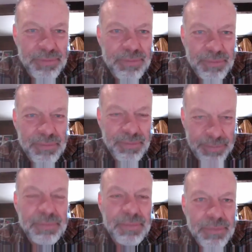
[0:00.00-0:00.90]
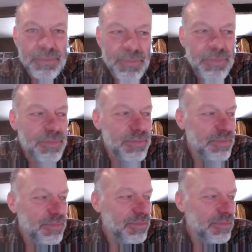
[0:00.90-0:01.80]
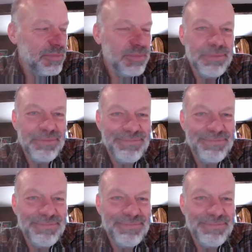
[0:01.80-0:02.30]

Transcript: I say that while drinking Coke, which has